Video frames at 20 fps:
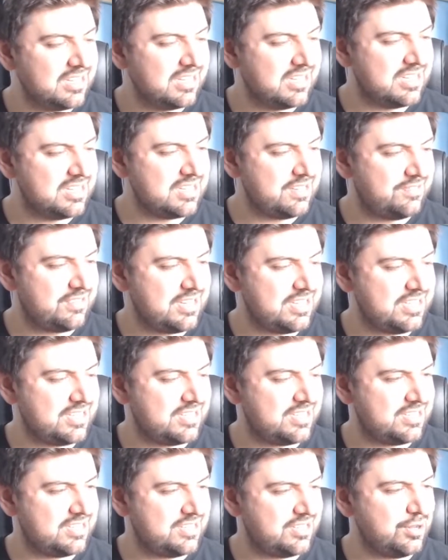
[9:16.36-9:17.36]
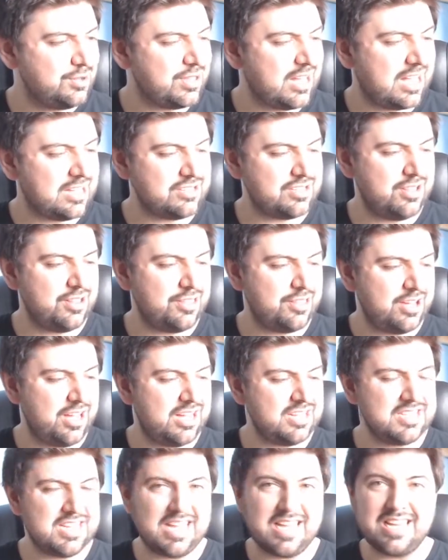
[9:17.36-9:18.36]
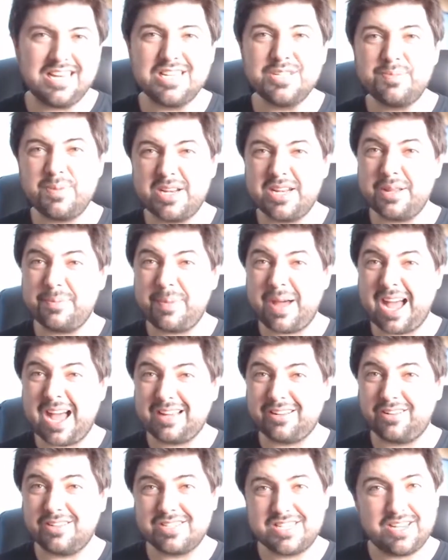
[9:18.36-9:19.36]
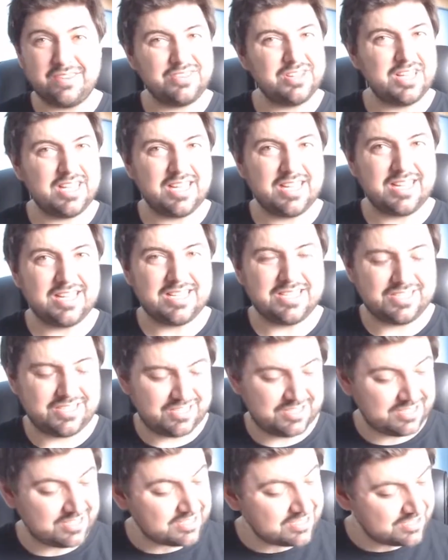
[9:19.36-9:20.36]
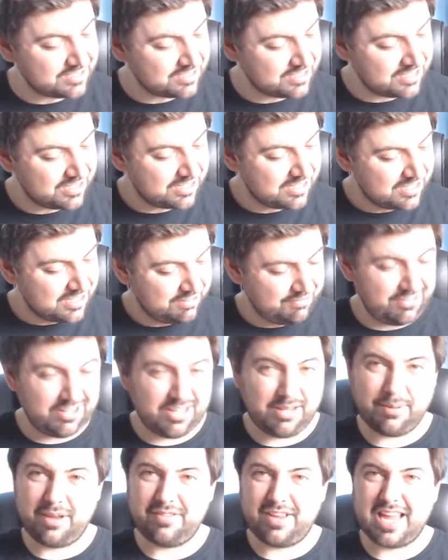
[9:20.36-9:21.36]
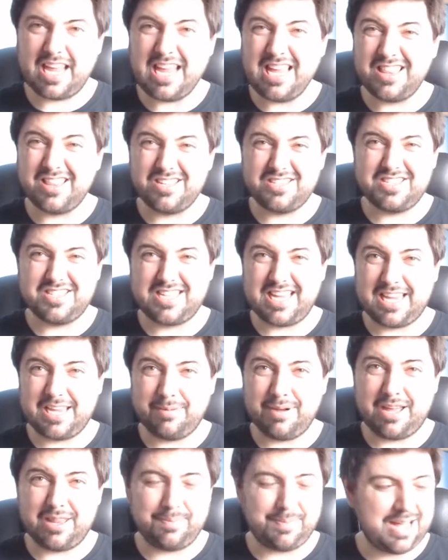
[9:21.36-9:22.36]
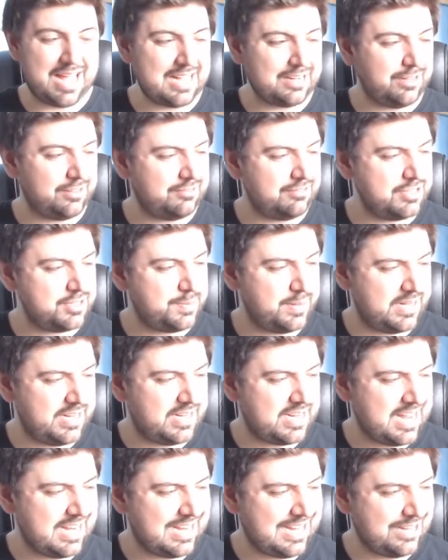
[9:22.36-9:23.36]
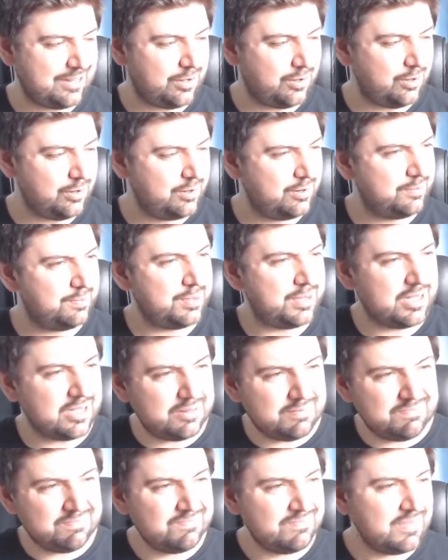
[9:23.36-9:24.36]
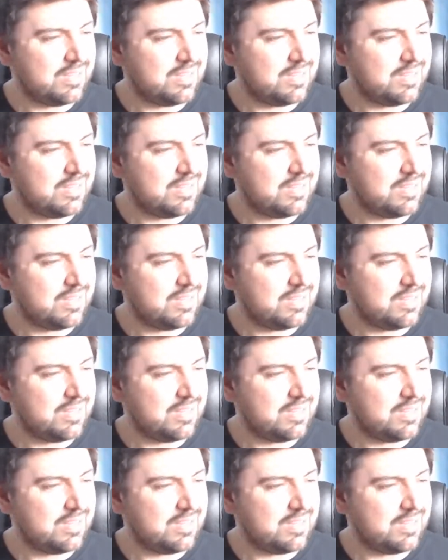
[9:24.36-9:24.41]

because if he's 2013, he's been in the bag like 7 years, and I feel a bit of a heathen to take him out of the bag after he's been in there that long, but